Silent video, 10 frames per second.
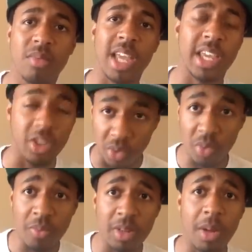Thank
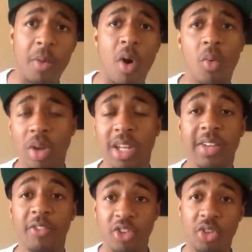you, Lamar
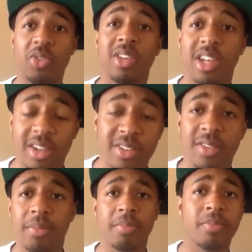Whitley, for choosing us,